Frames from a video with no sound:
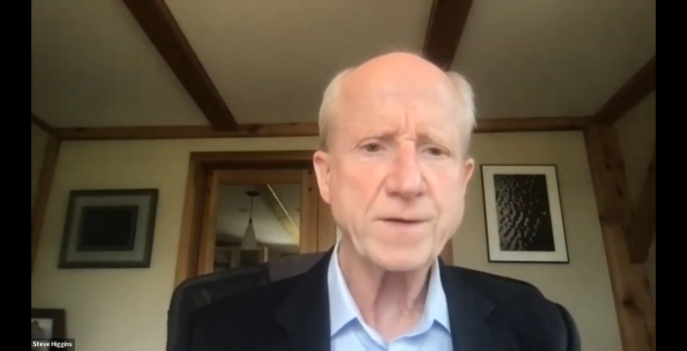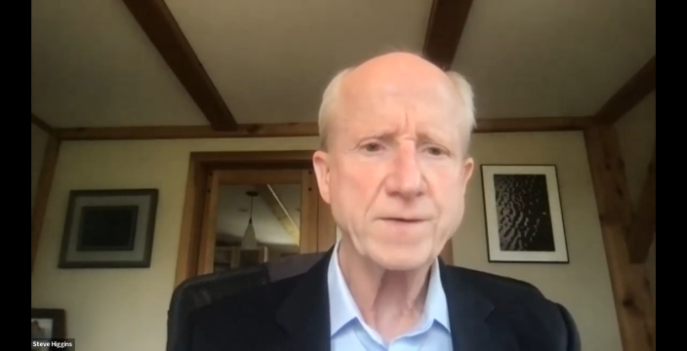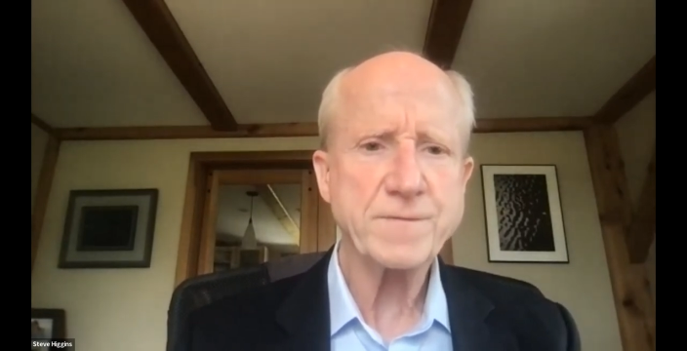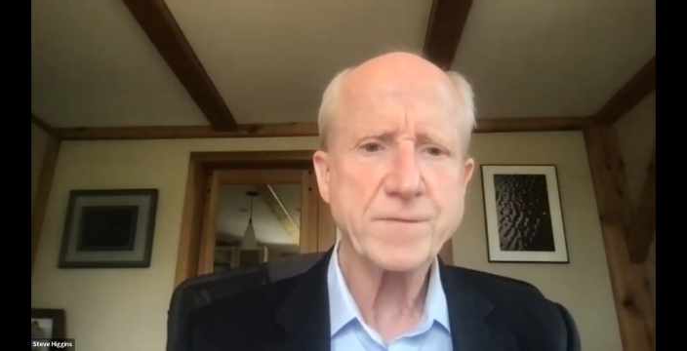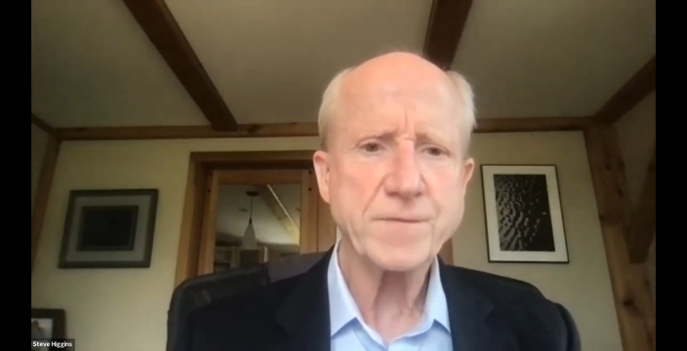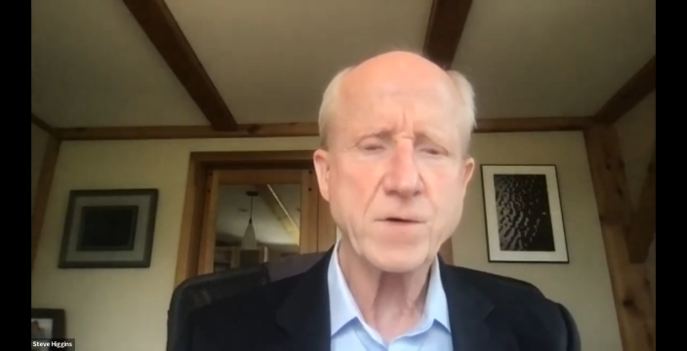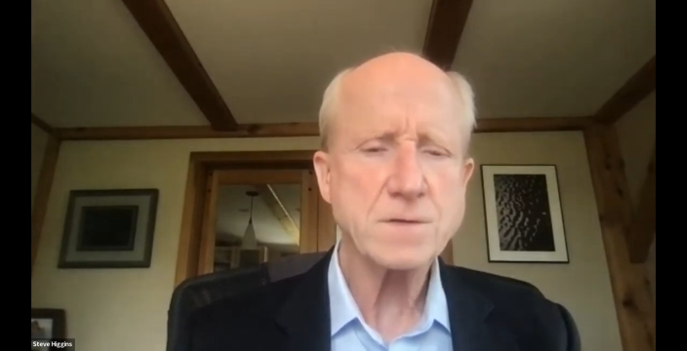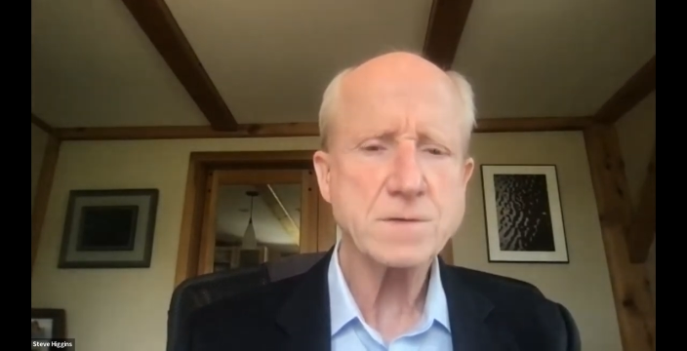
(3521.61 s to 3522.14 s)

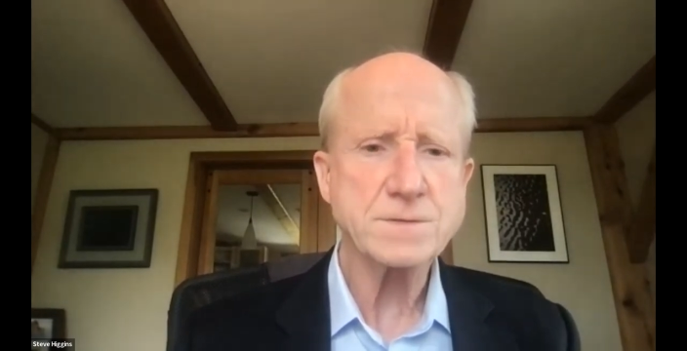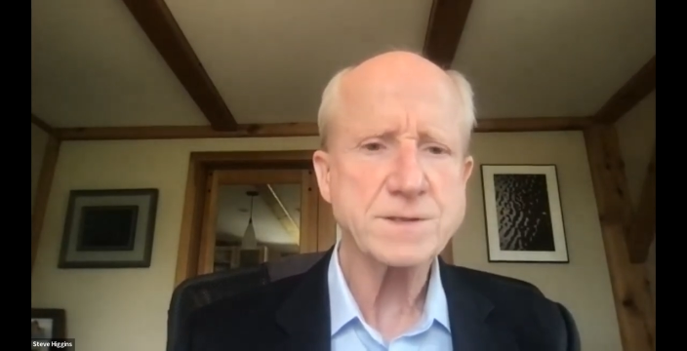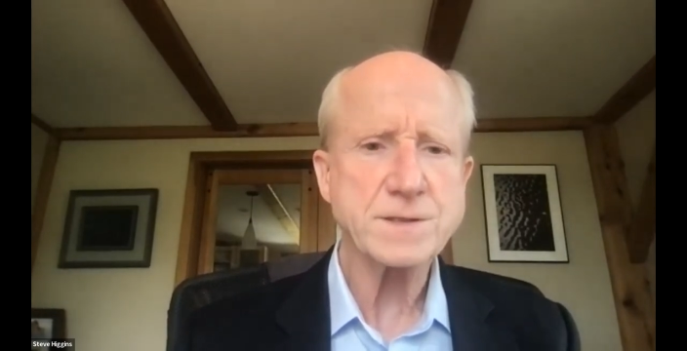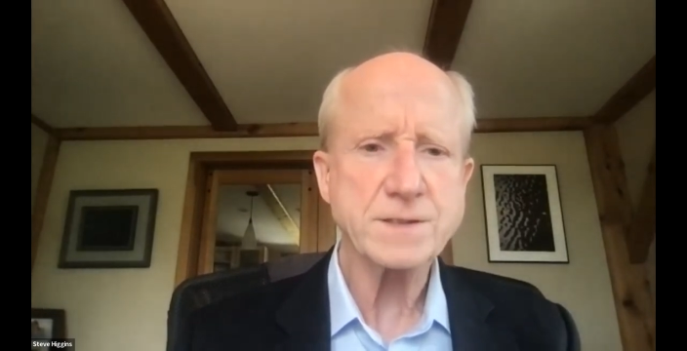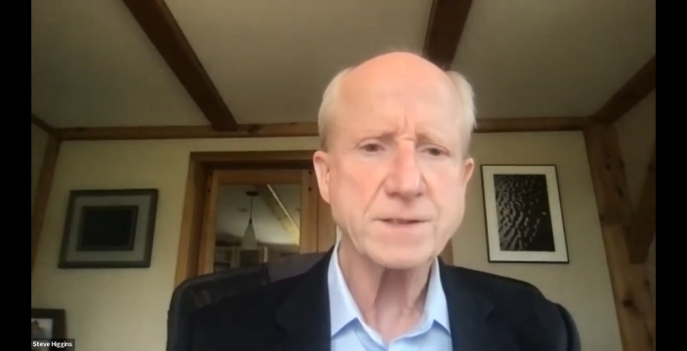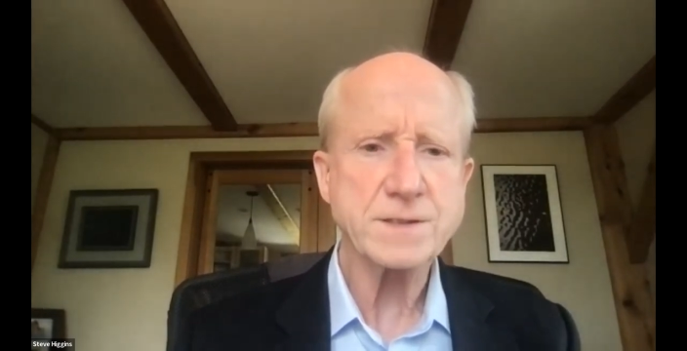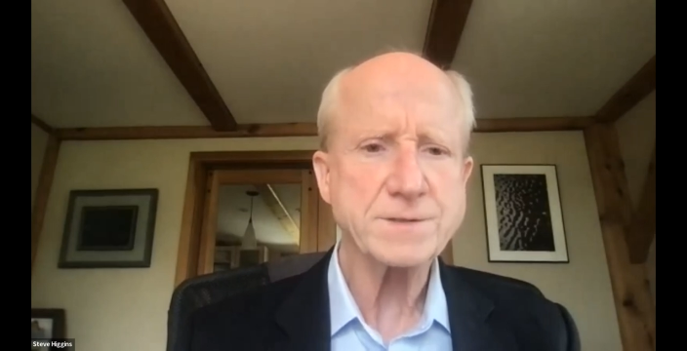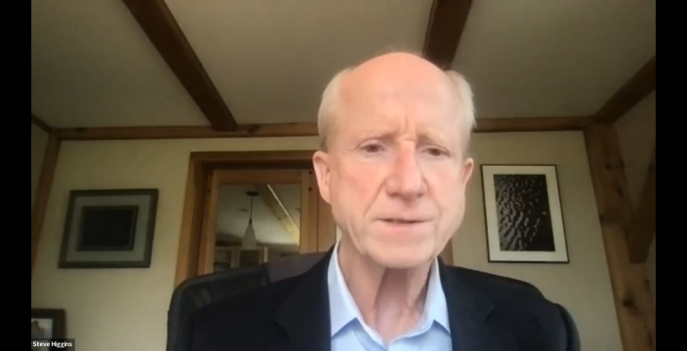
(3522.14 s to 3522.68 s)
informative
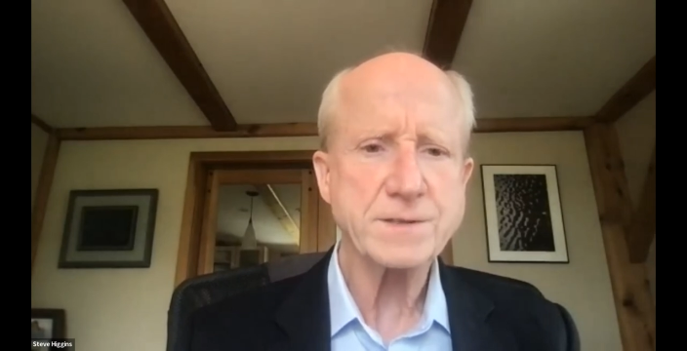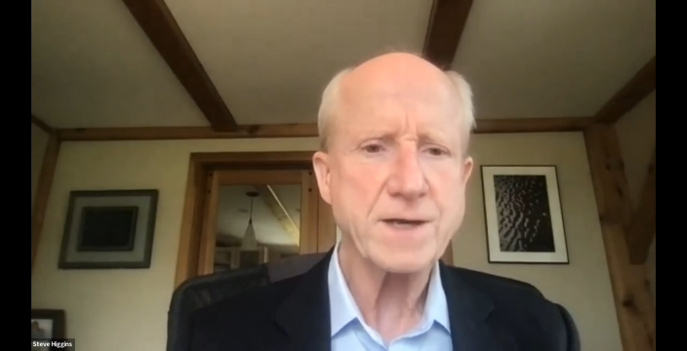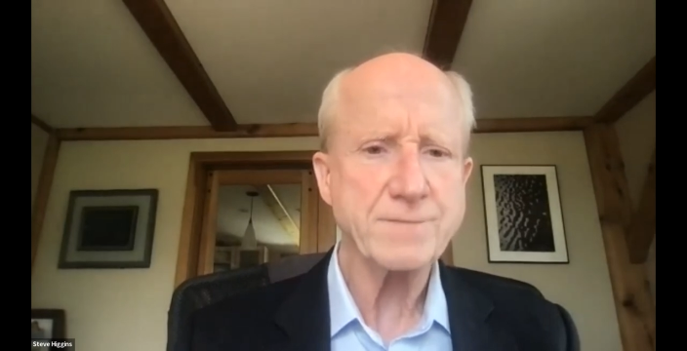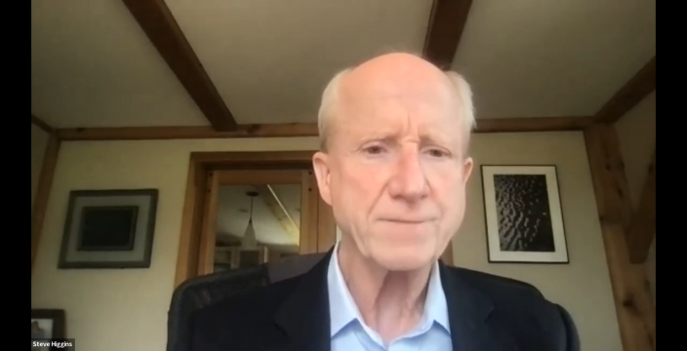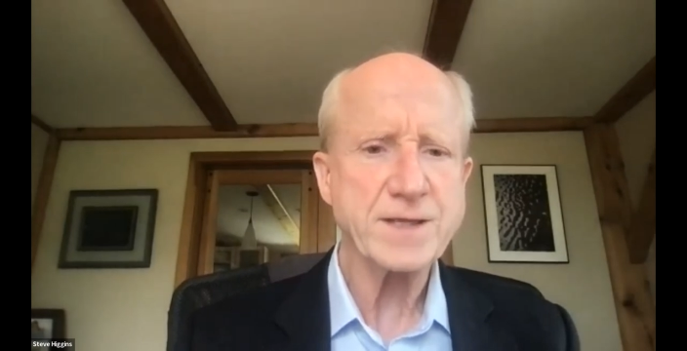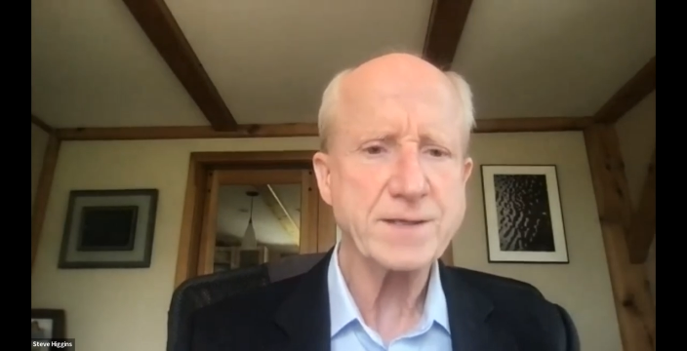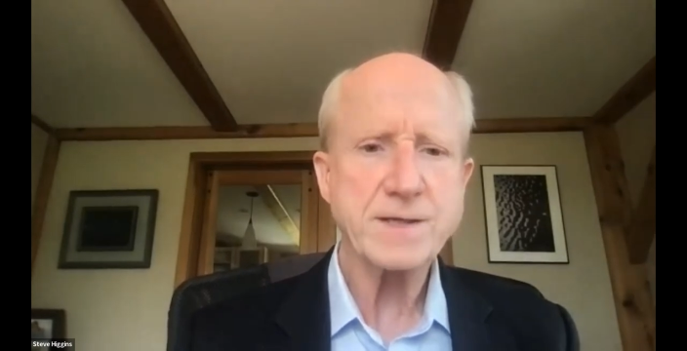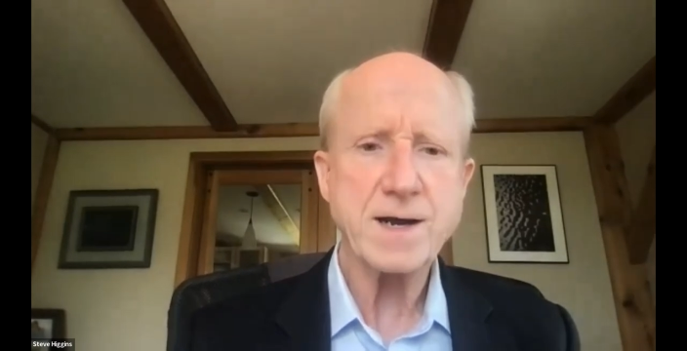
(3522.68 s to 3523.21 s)
talk on
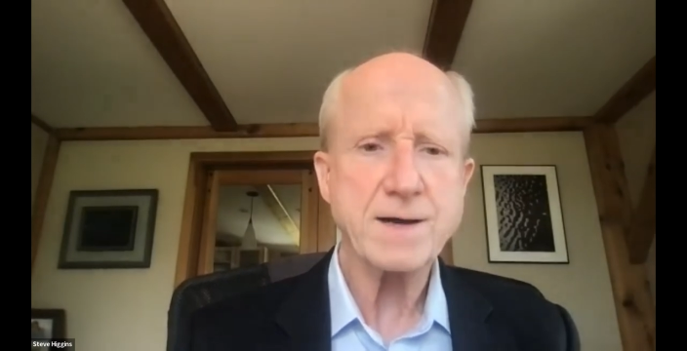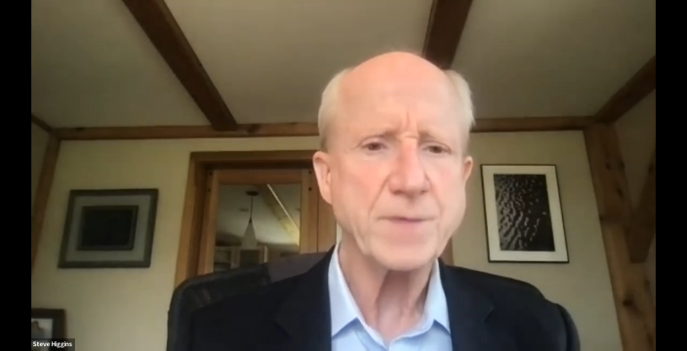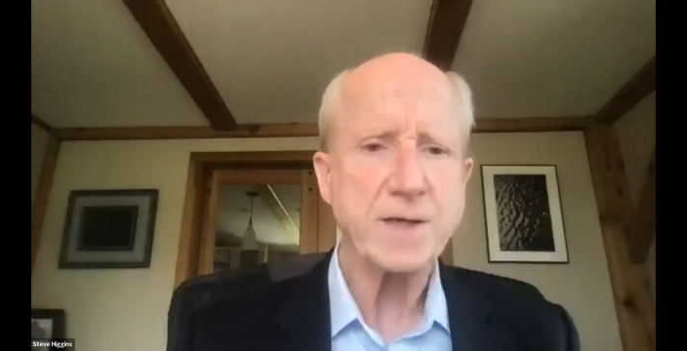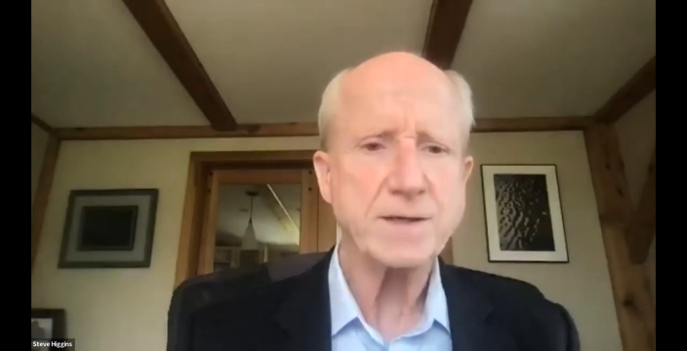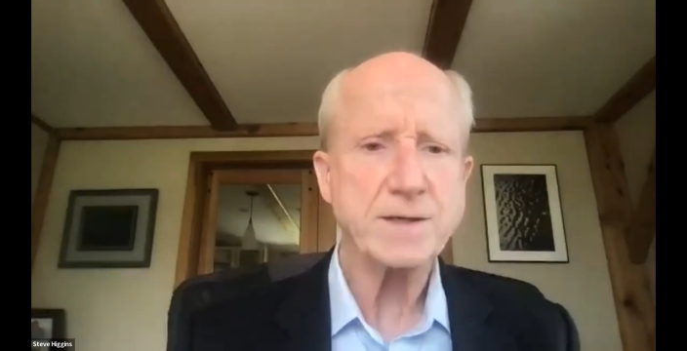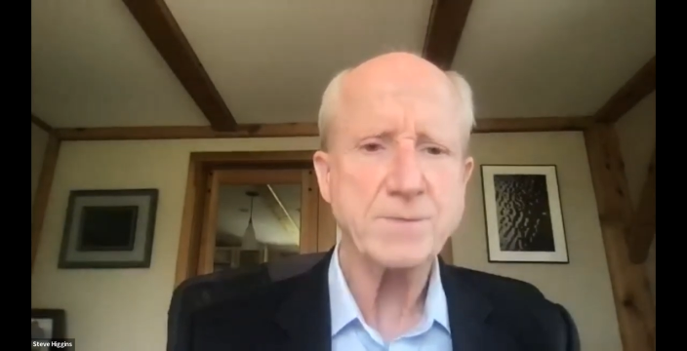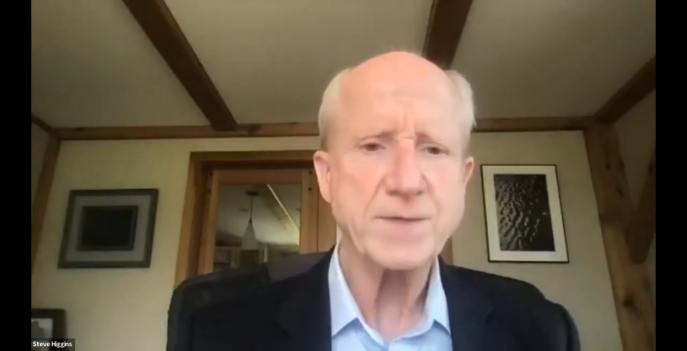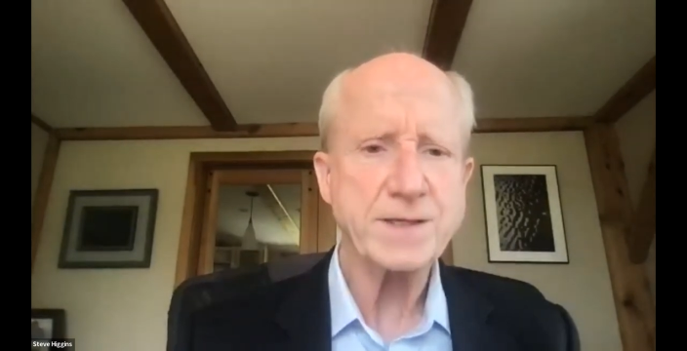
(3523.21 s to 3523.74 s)
such a
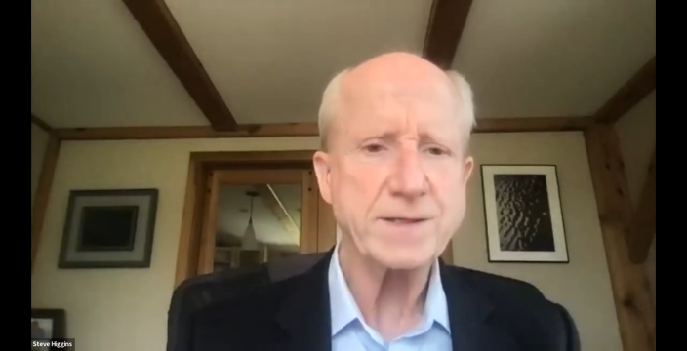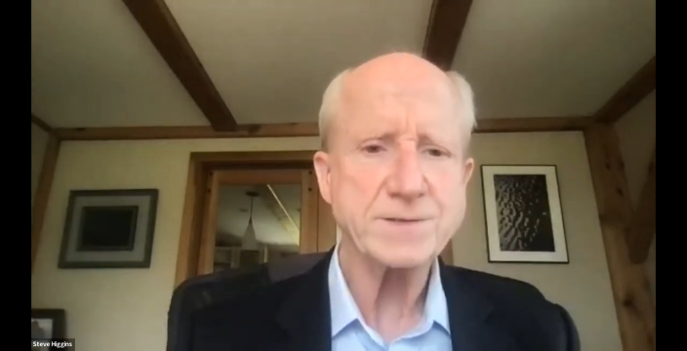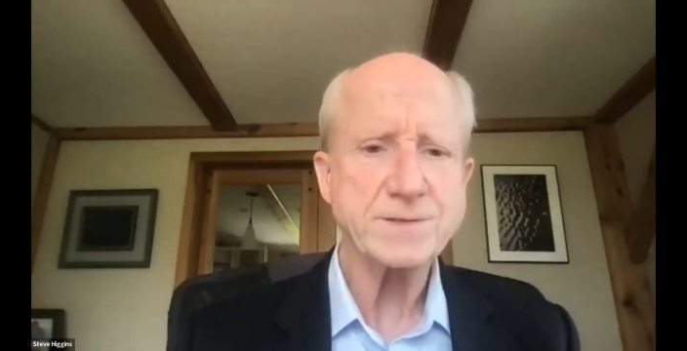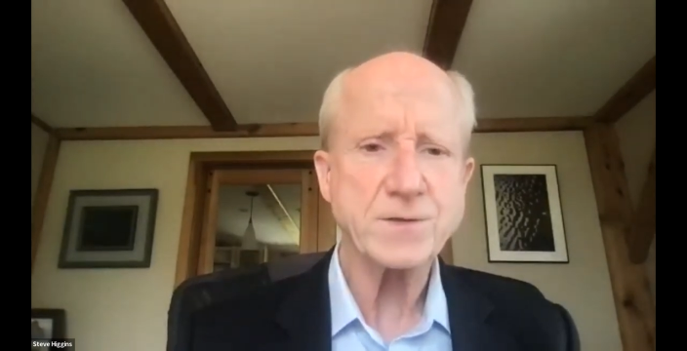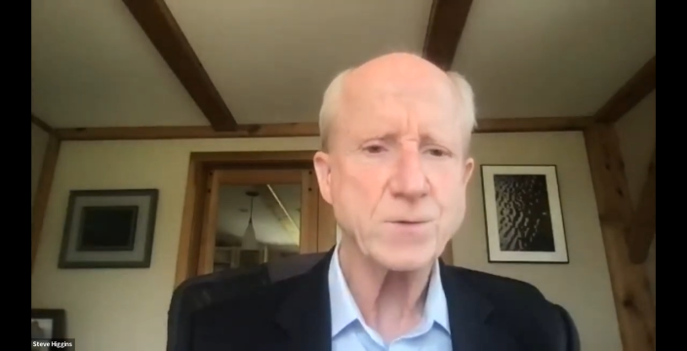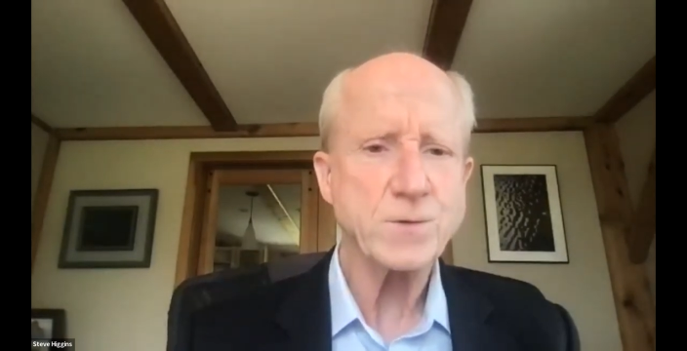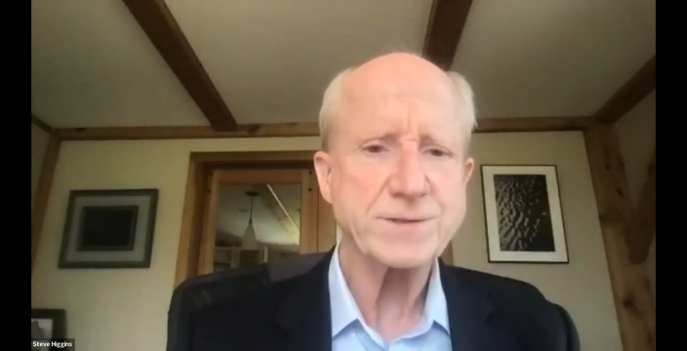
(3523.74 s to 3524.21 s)
timely topic.